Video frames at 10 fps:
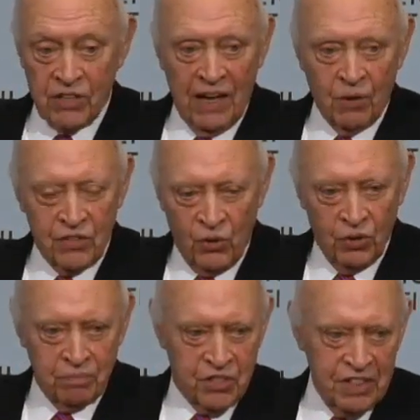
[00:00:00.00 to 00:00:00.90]
Eisenhower
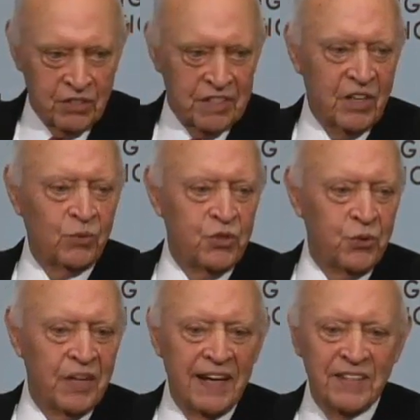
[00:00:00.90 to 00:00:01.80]
told him, "Jesus, don't
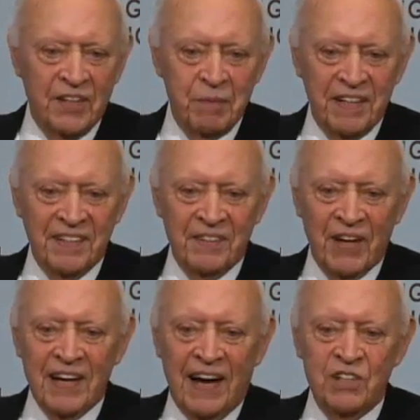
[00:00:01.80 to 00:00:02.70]
do that." I mean,
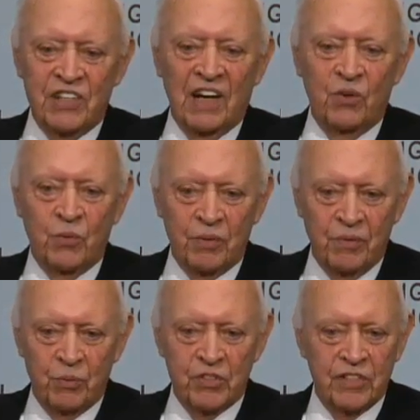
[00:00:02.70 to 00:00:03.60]
Eisenhower
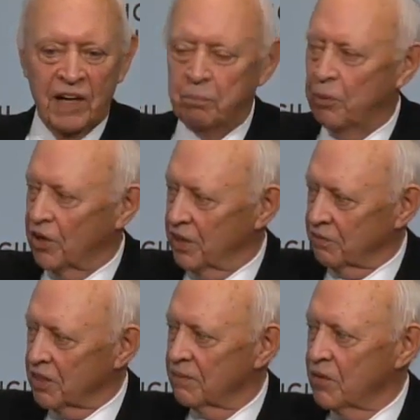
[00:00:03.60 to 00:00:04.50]
was not a part
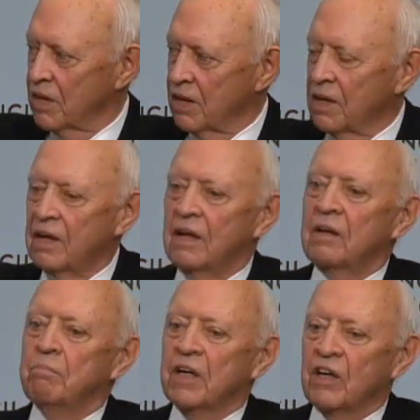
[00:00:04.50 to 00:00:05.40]
of it.
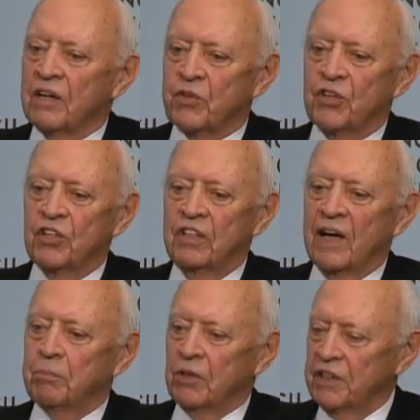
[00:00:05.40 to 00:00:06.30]
MacArthur could
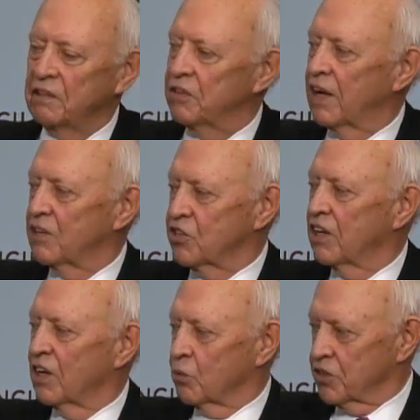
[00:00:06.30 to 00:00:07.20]
not believe that
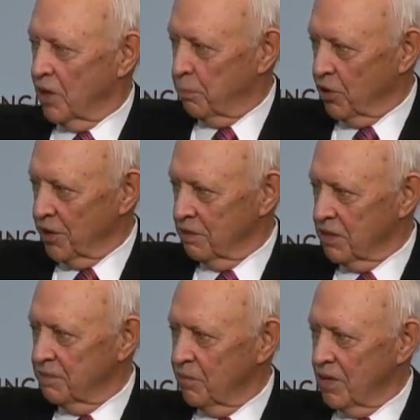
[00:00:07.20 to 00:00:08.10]
Eisenhower was not a part of
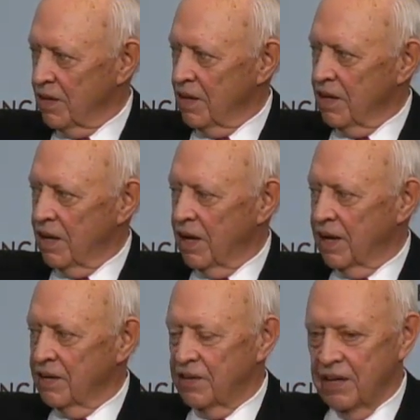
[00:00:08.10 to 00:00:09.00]
it.
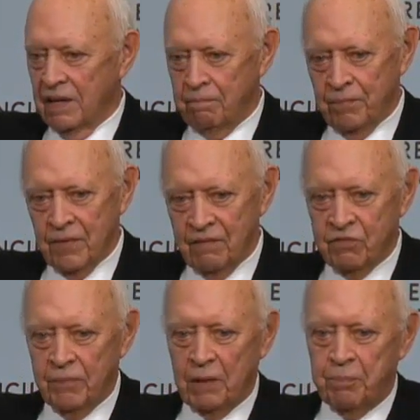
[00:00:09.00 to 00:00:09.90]
And um,
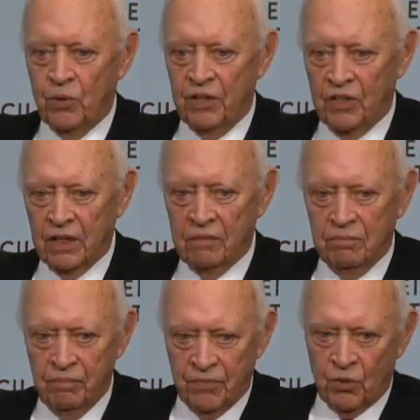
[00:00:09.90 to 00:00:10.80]
from that point on,
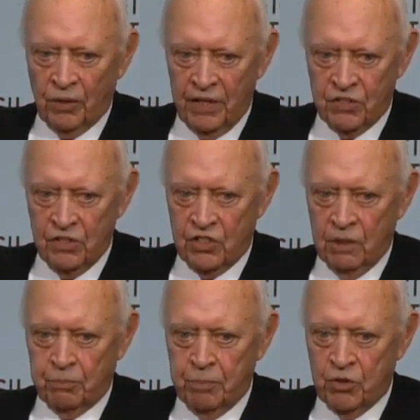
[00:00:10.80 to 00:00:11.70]
the
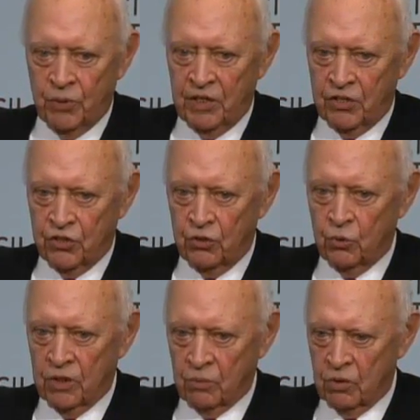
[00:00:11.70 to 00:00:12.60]
relationship between the
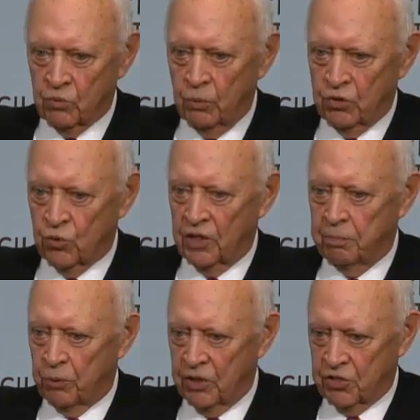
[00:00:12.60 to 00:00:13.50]
two were, were, was
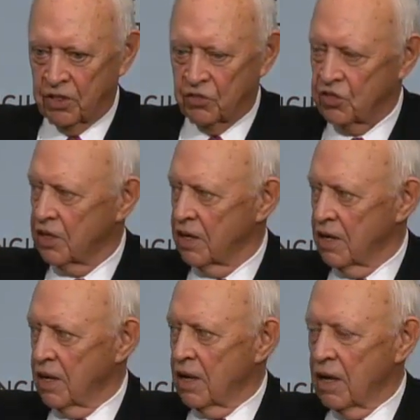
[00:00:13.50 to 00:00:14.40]
really poisonous.
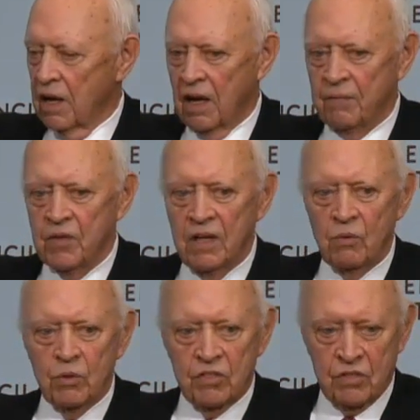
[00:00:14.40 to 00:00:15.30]
Uh,
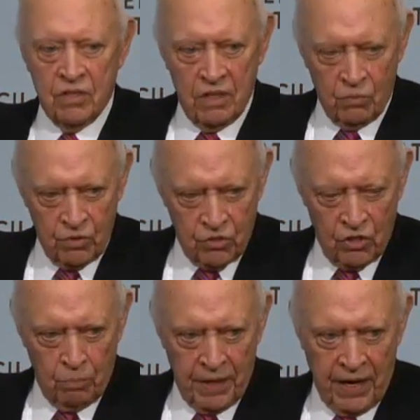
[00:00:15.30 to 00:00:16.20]
it, was, it was
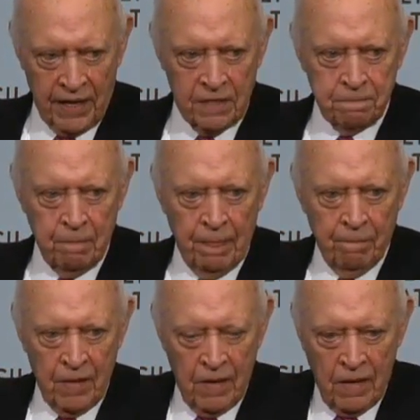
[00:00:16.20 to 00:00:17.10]
so bad
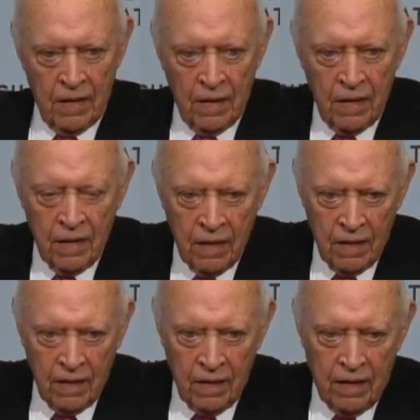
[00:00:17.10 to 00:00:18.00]

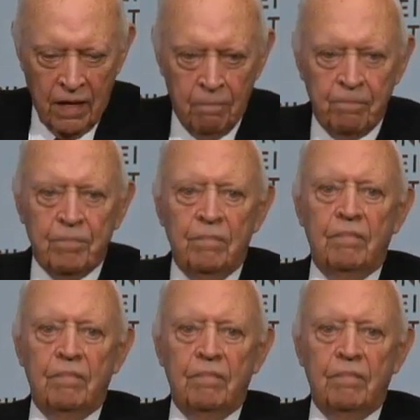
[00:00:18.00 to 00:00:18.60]
um,